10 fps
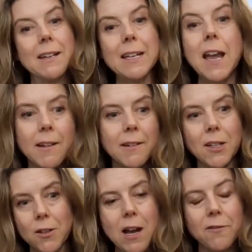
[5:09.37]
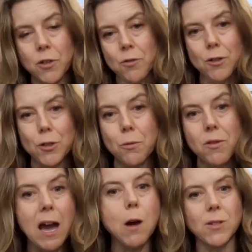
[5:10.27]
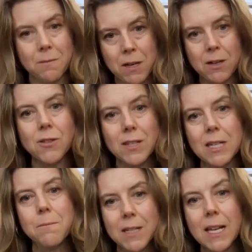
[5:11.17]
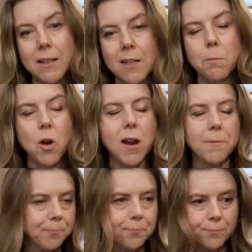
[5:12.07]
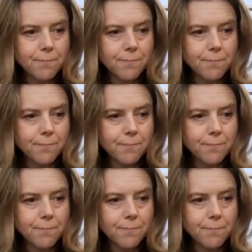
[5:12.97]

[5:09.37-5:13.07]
In Canada, you'd have to drill 2,000 meters deep to get to the brine.